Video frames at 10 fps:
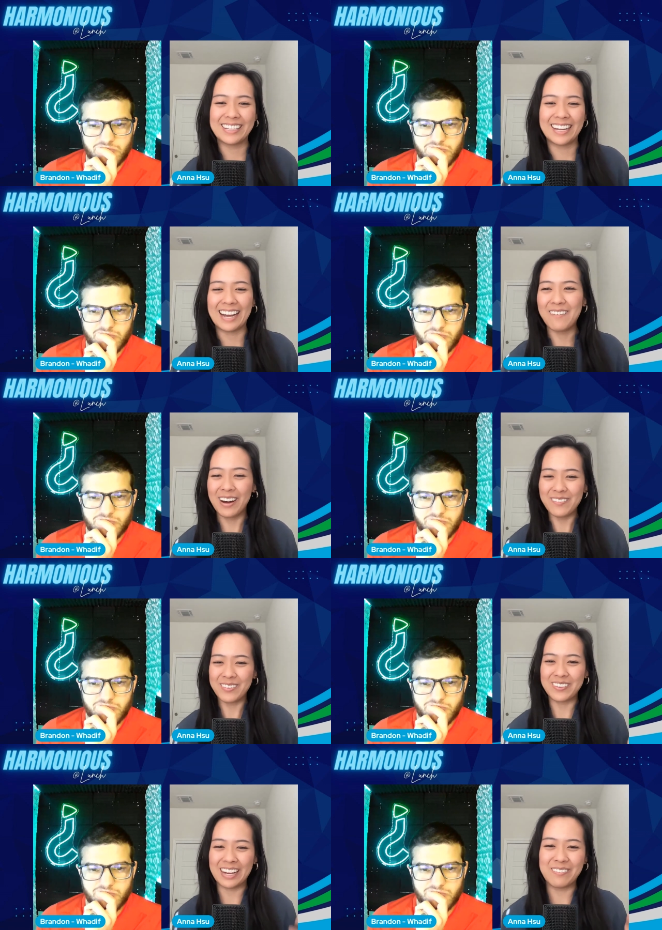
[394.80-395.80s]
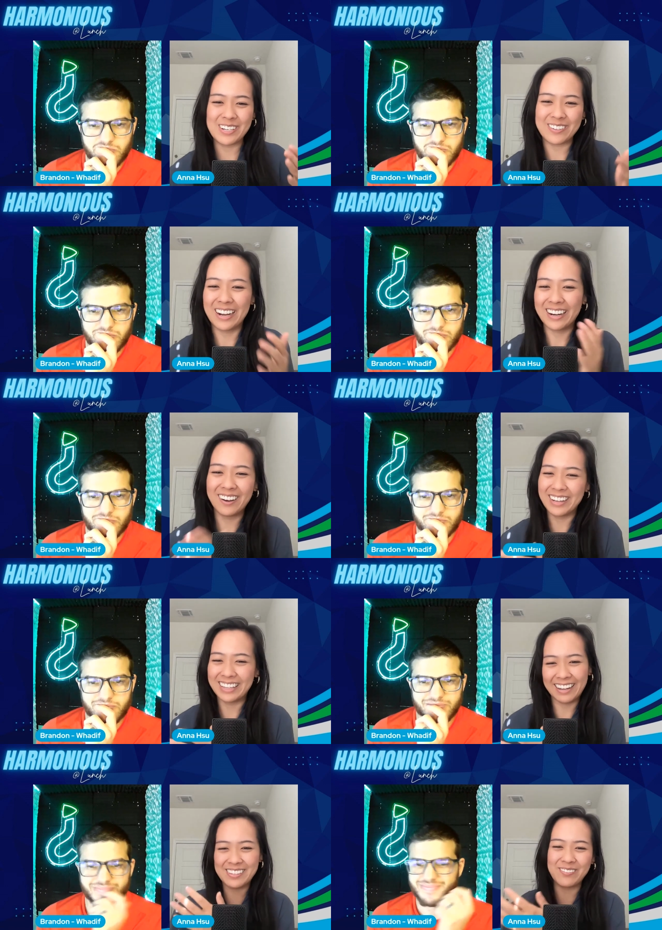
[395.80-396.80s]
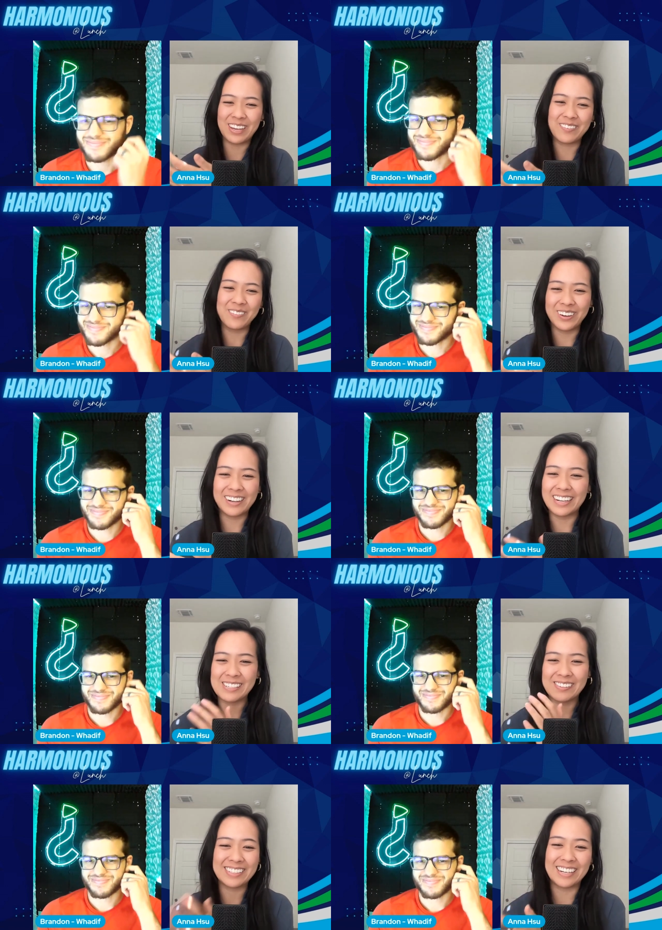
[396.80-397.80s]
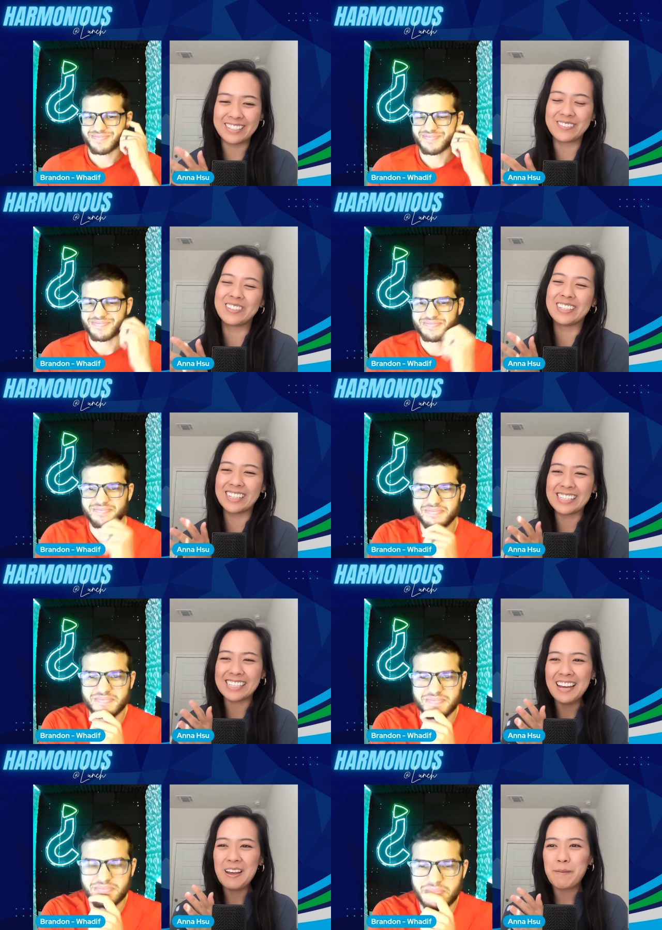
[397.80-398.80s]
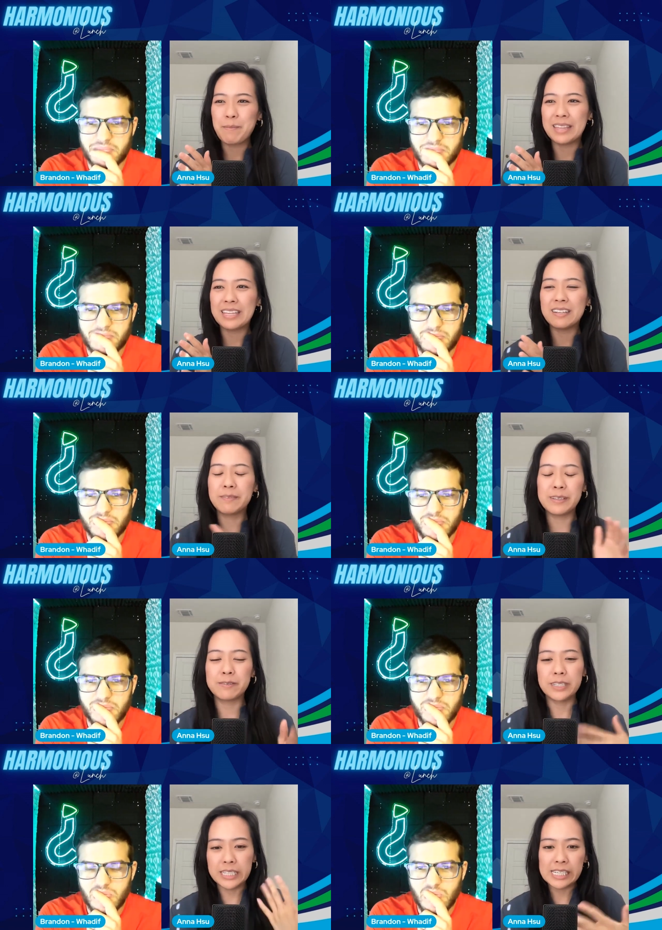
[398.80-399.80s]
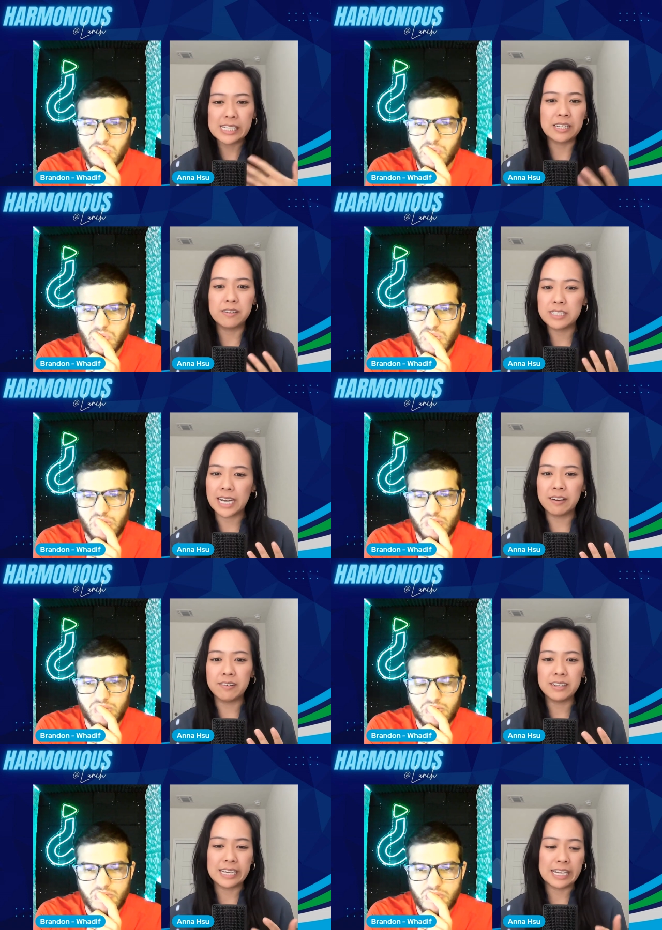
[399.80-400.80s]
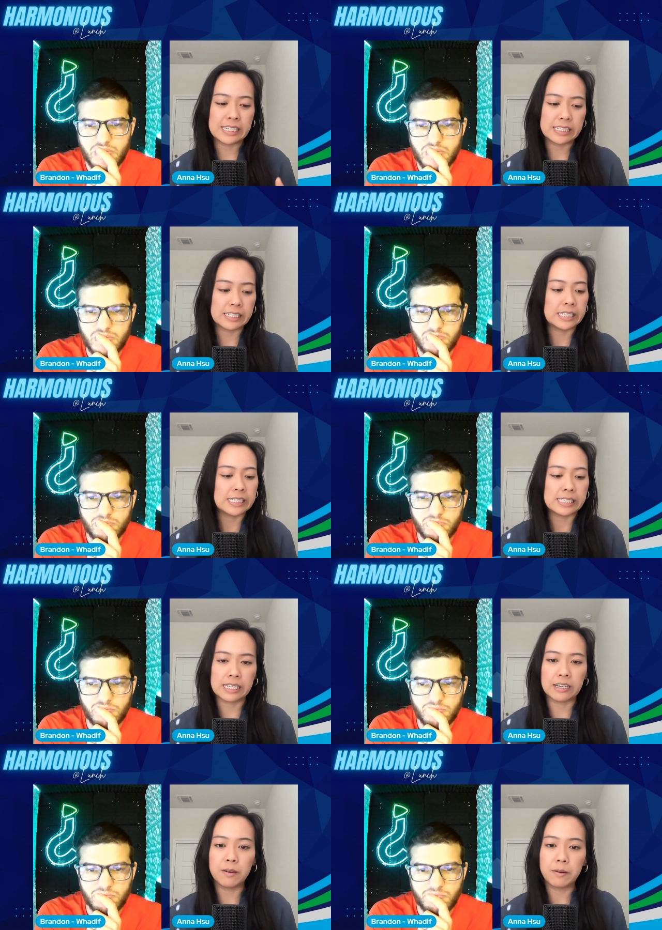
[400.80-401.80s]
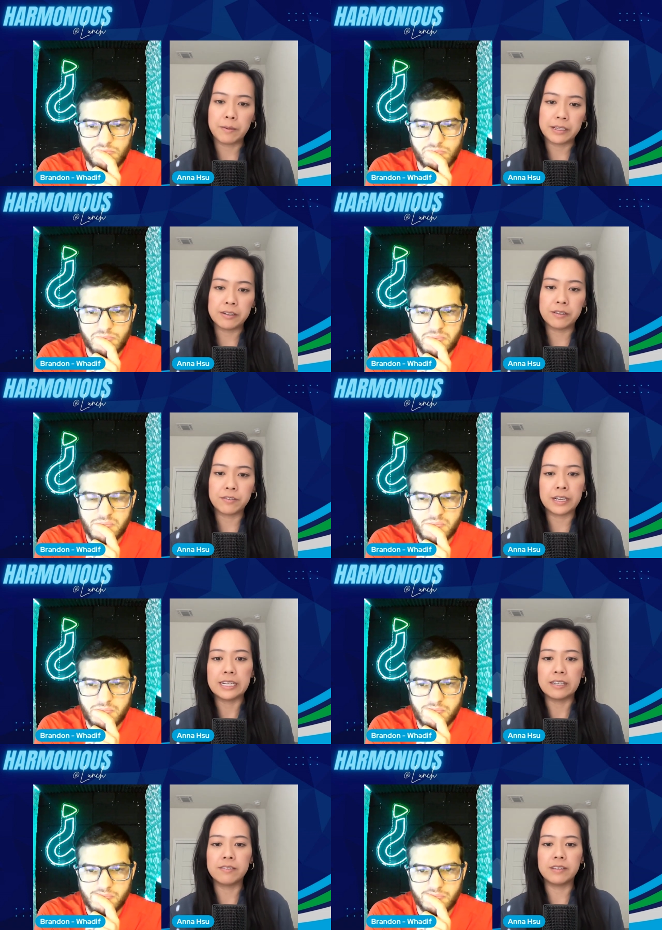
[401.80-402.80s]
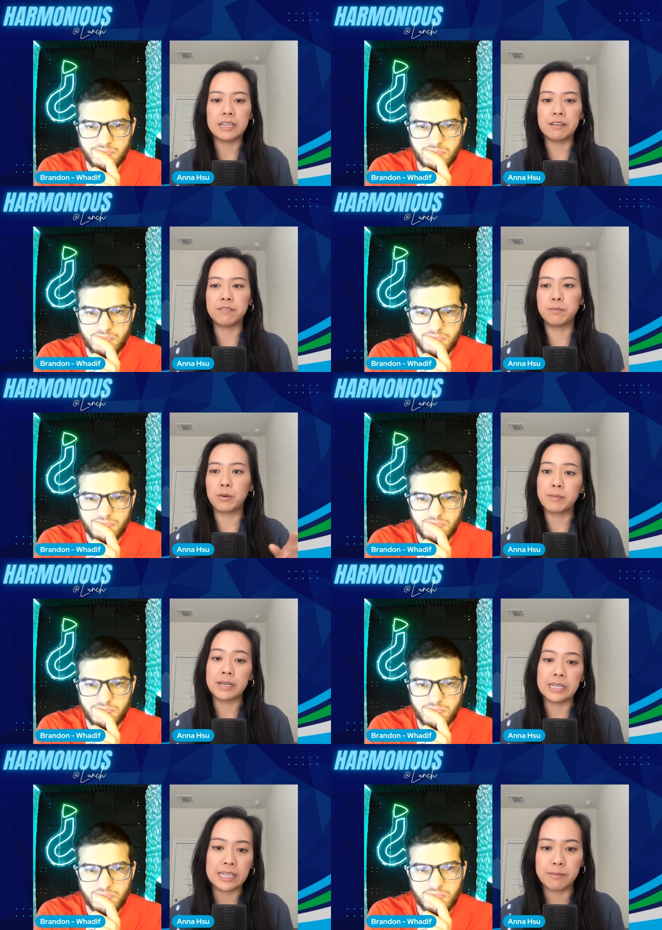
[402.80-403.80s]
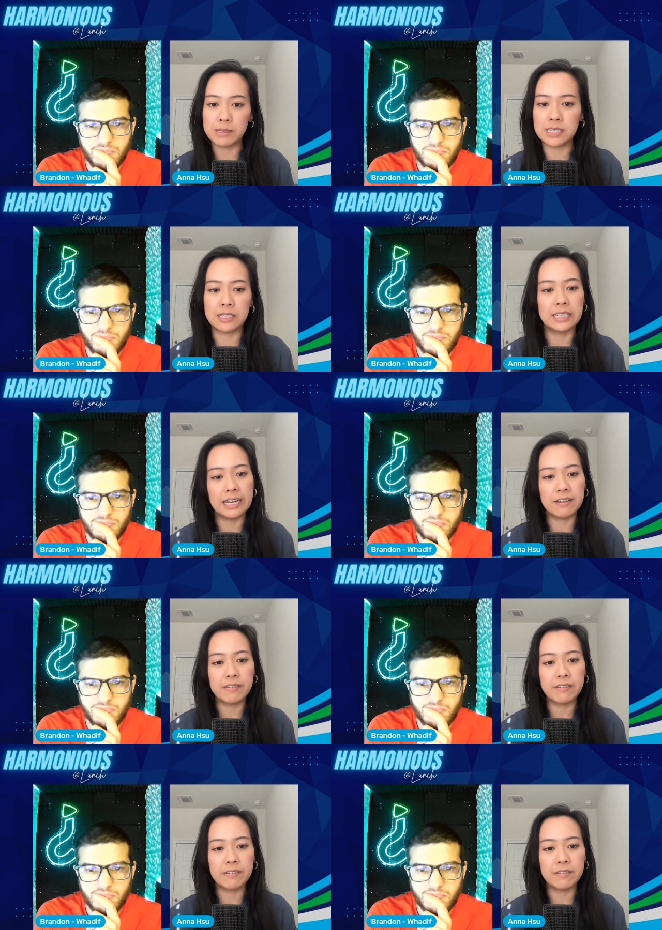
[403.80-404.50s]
Speaker 1: I want more money. I've been trying all my life to make more, right? Especially entrepreneurs. But then when you really slow down and just listen, it's like, oh, what are you afraid of if more money came into your life?